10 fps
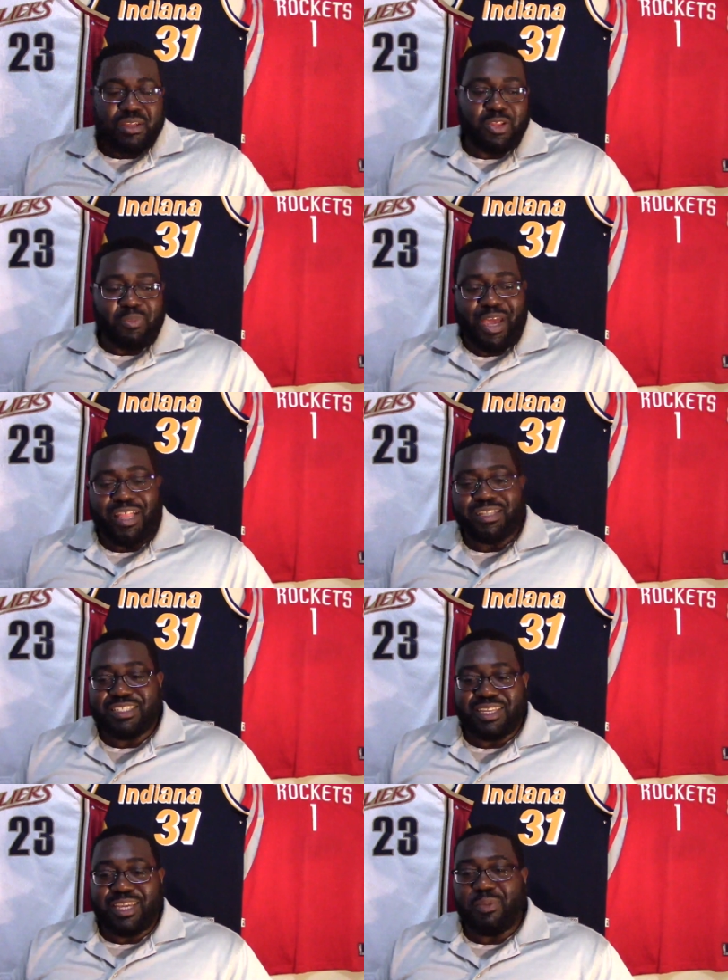the balance in
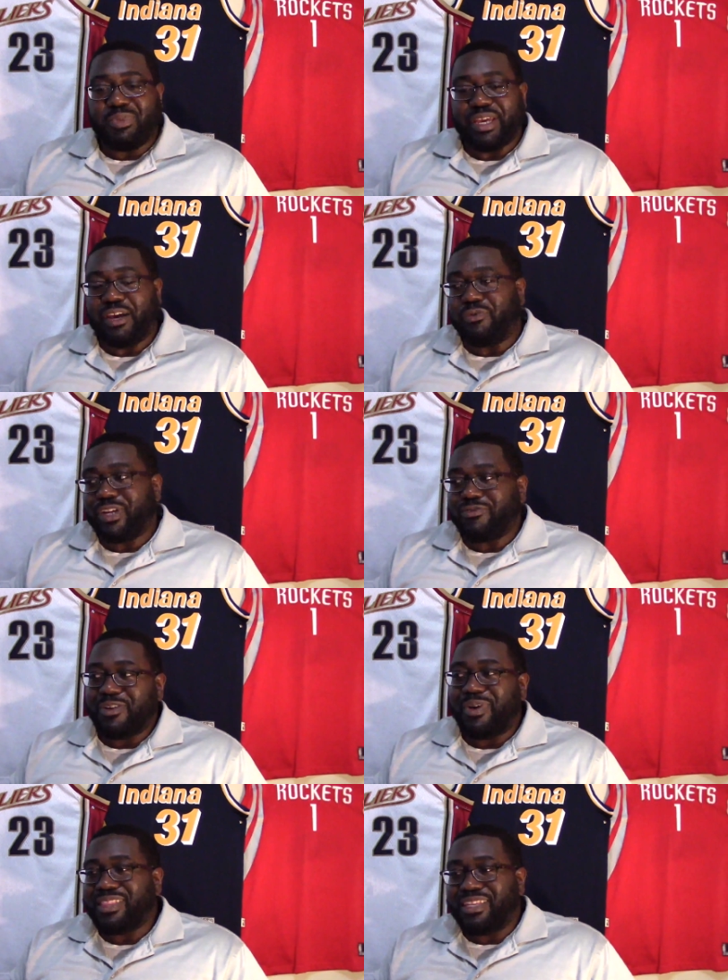the NBA or whatever,
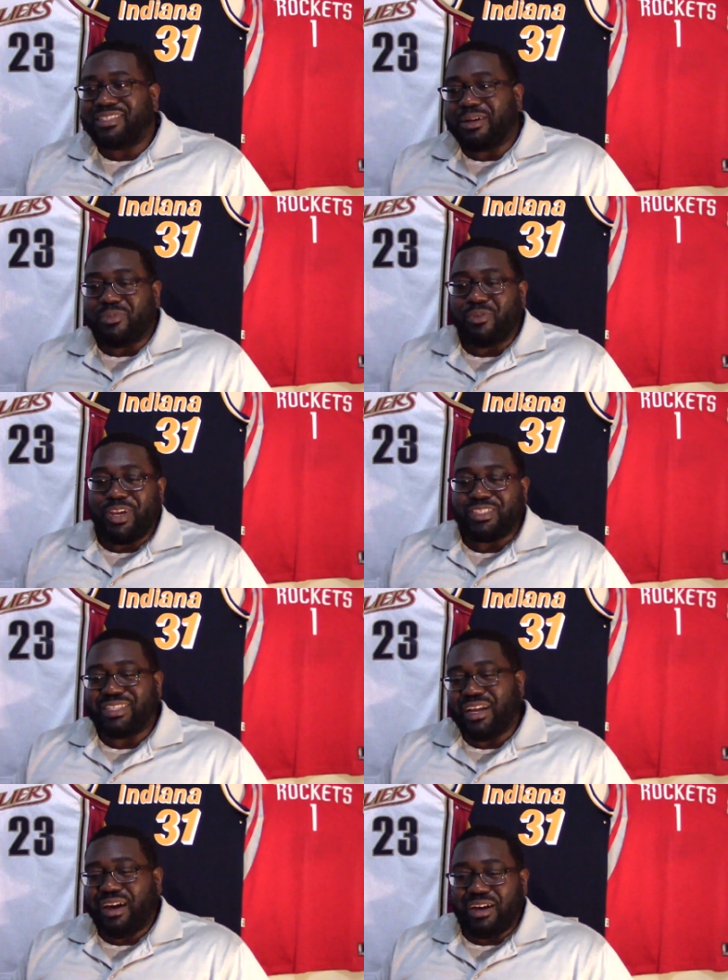everybody thinks I'm crazy. It's
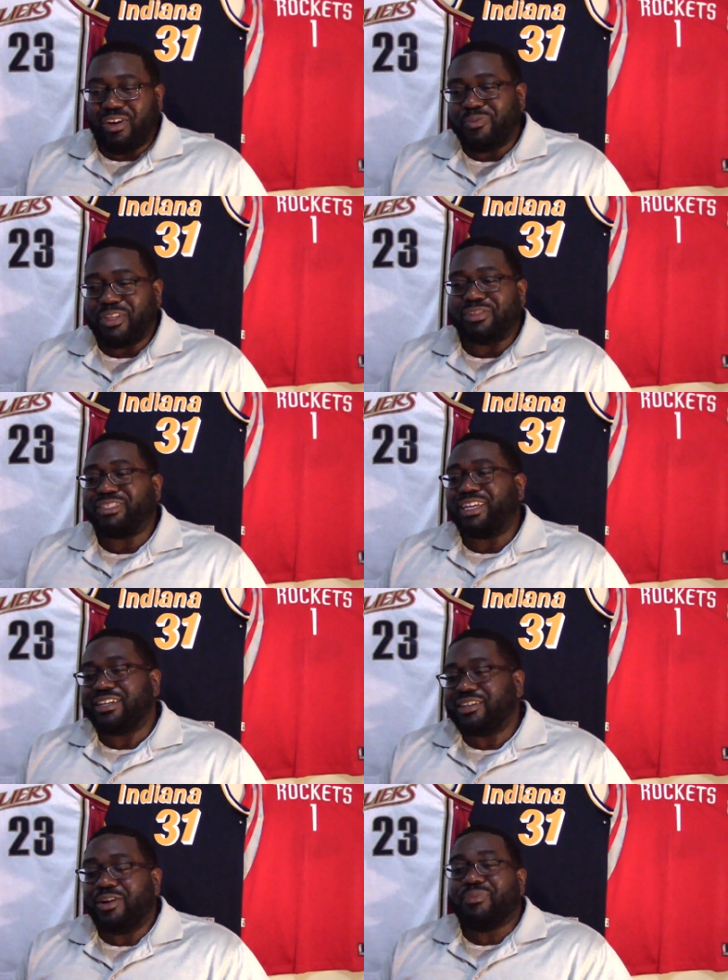like, oh, Carmelo isn't that
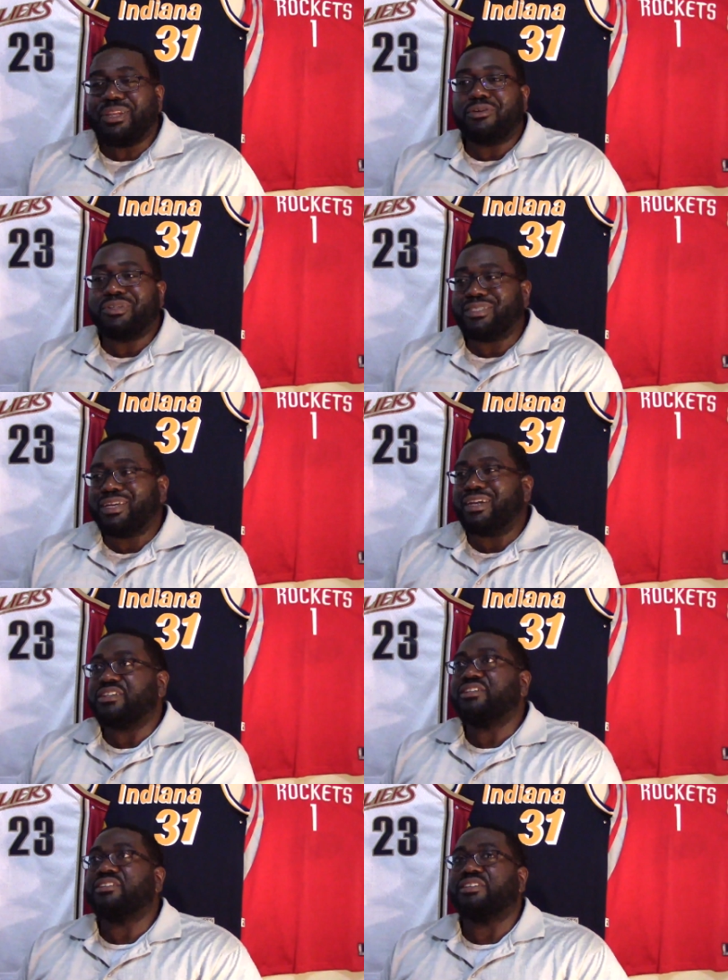good. Carmelo is that
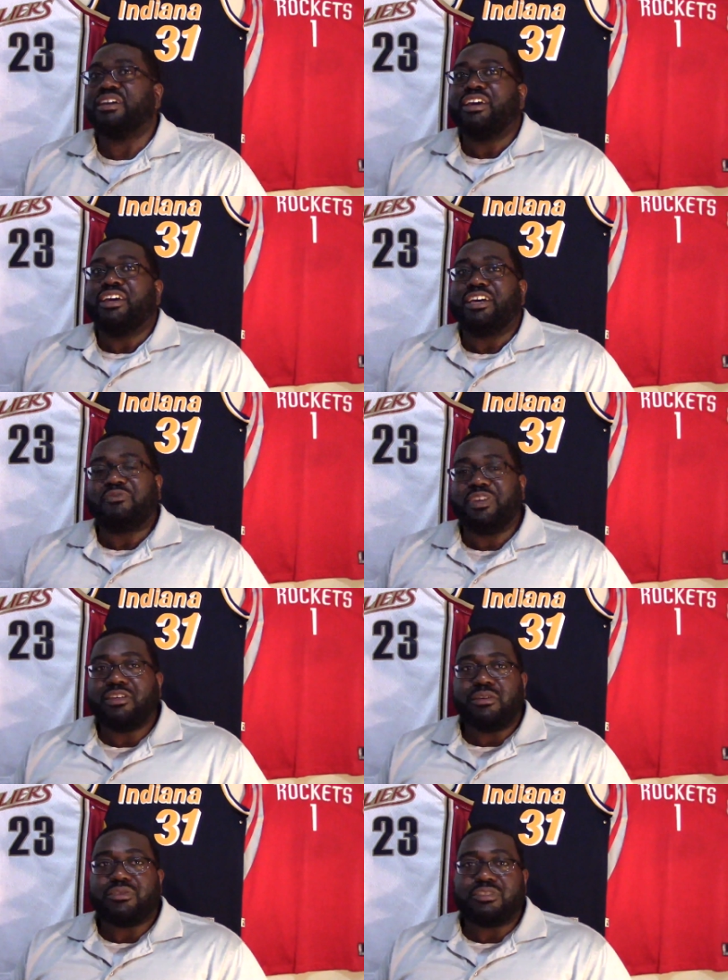good. If he
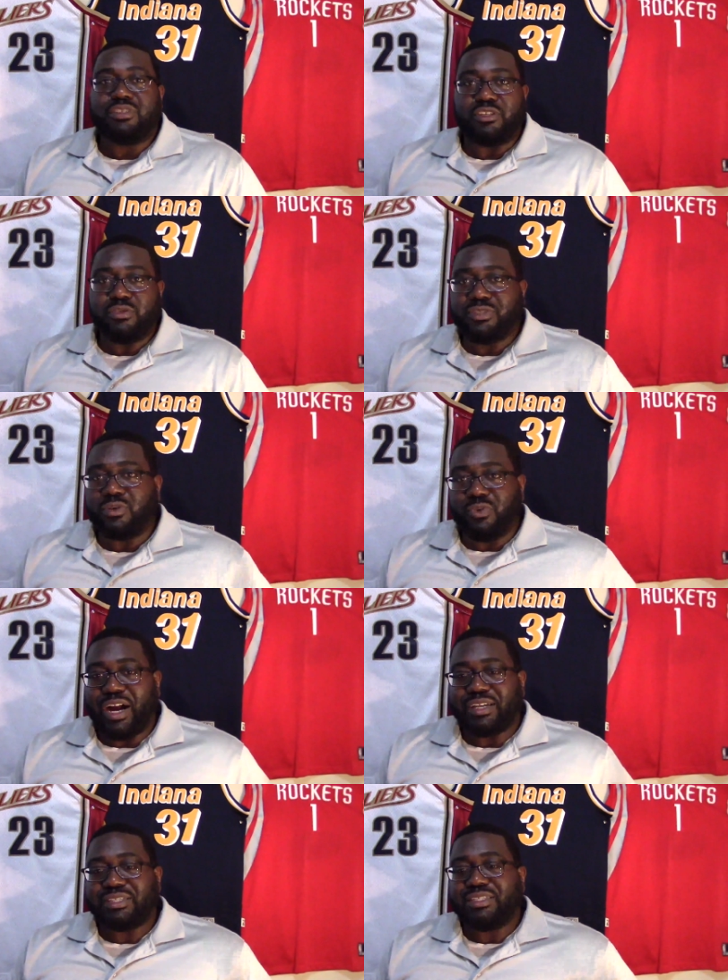goes to the Houston
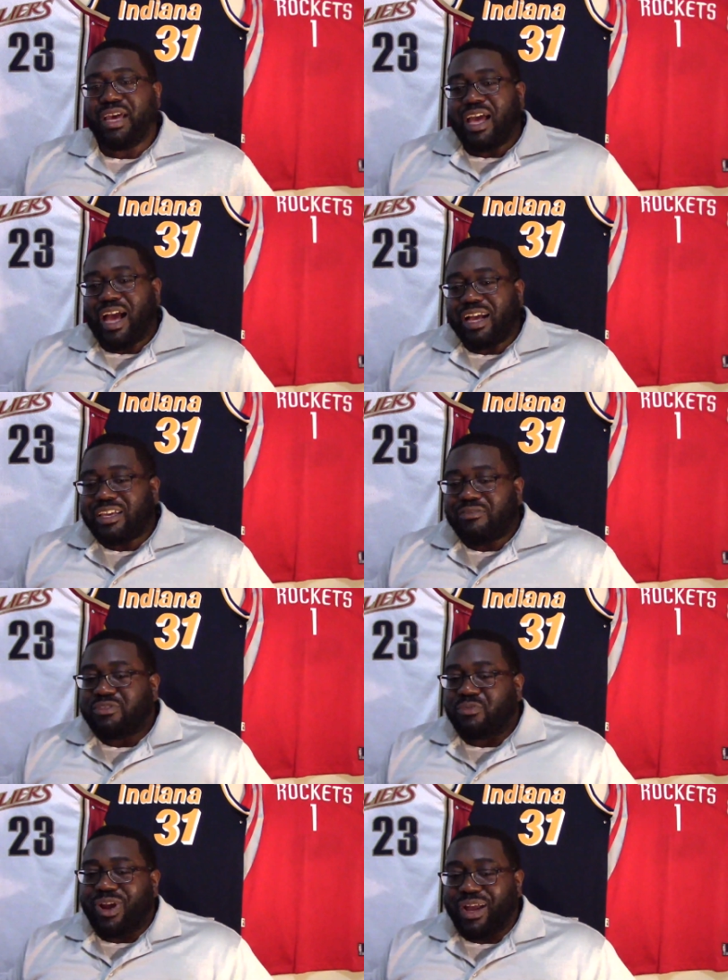Rockets, I give
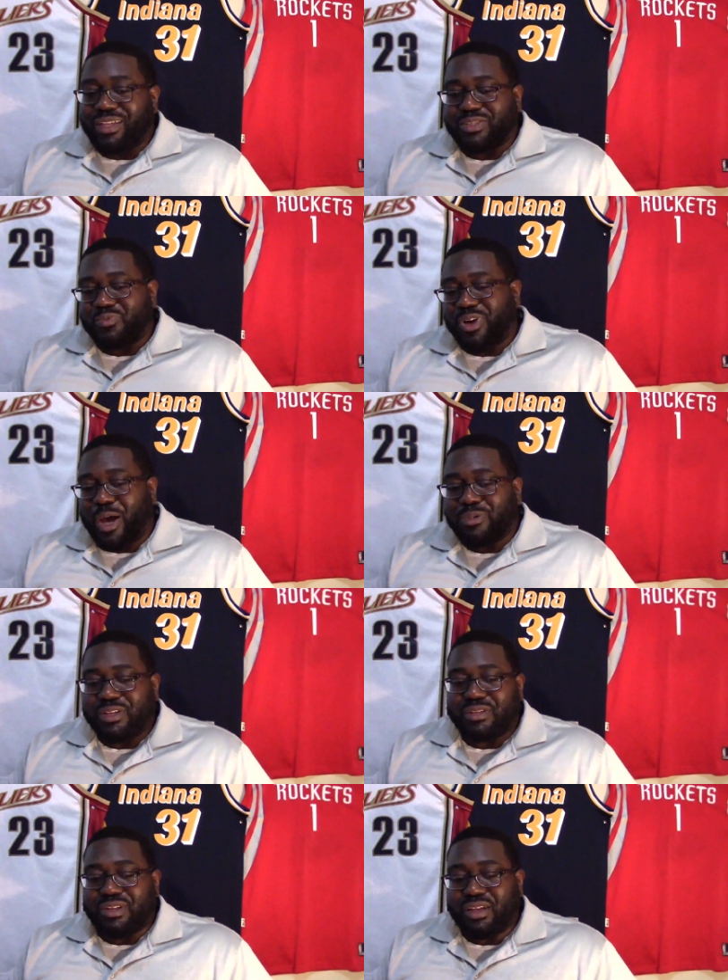the Rockets
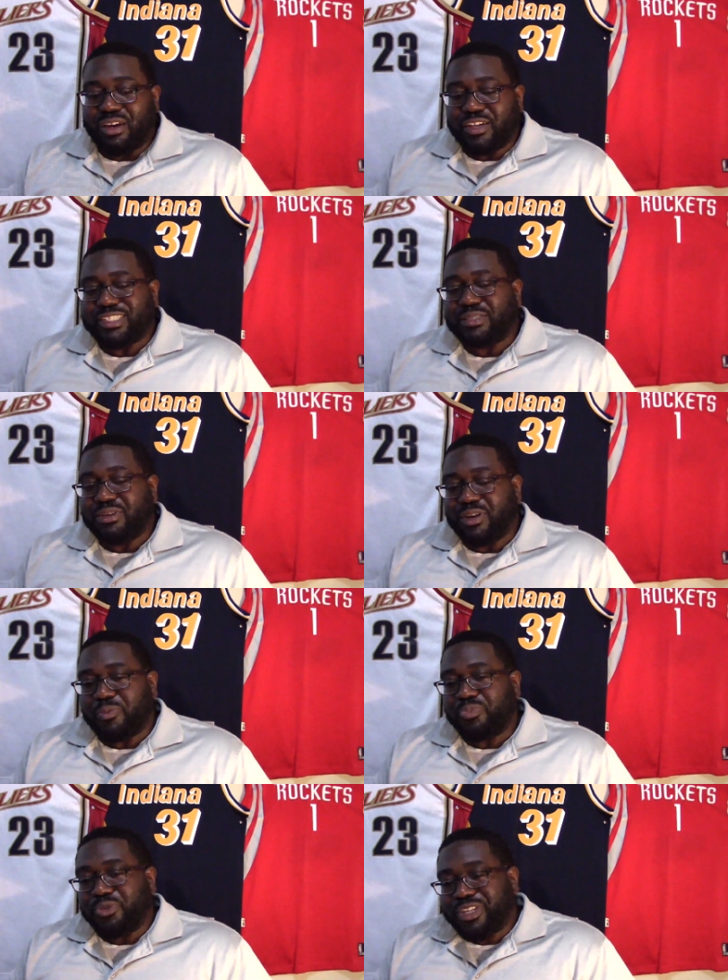probably
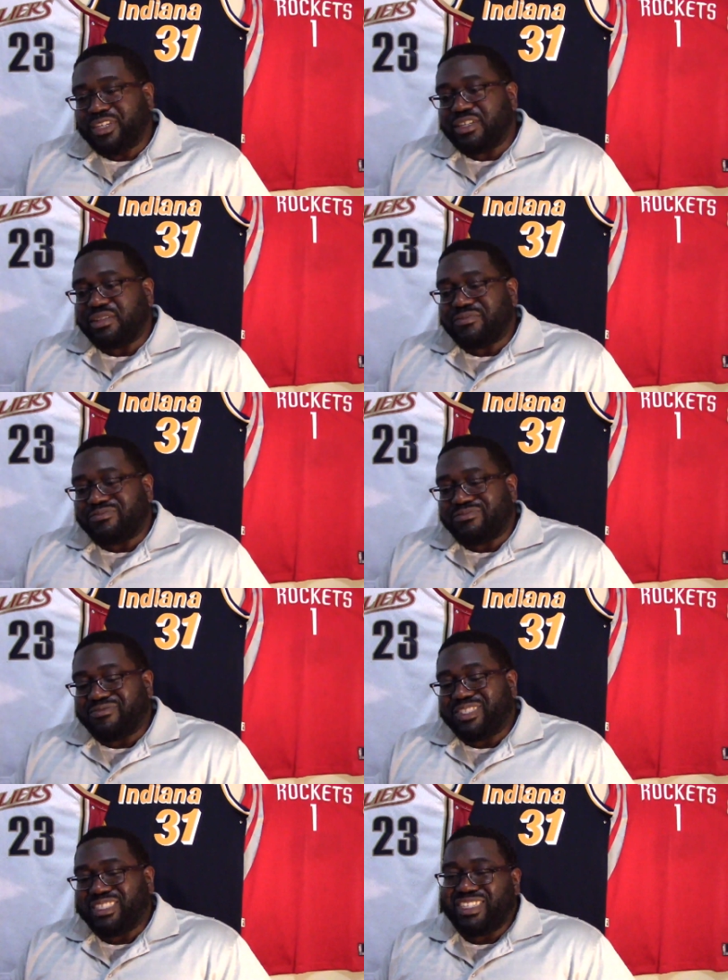
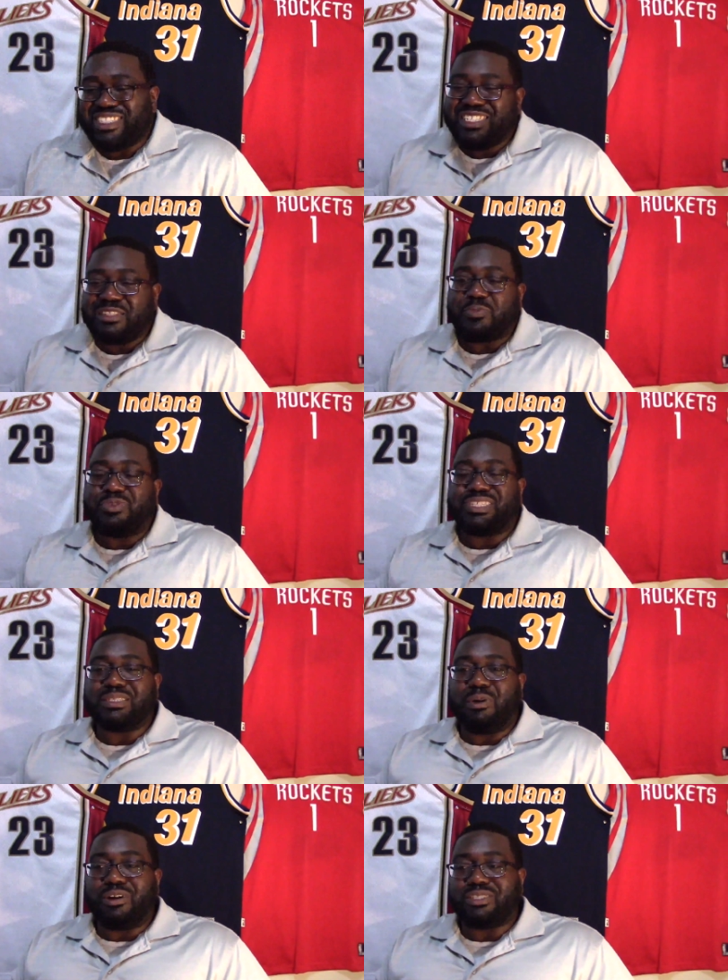it's still a pretty
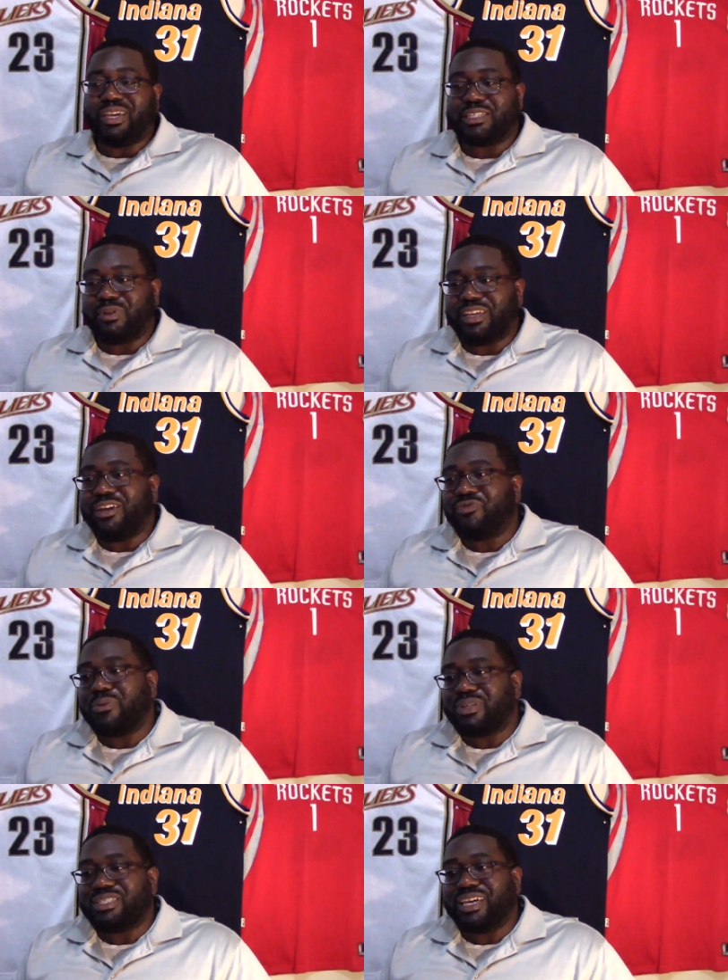small chance, but I give
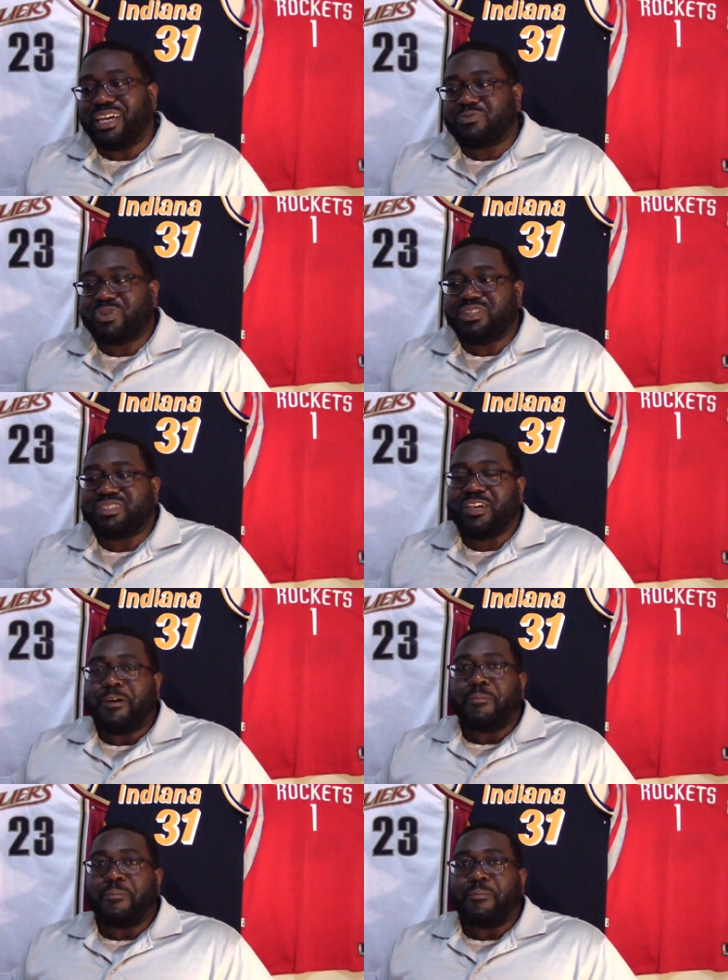them a chance, because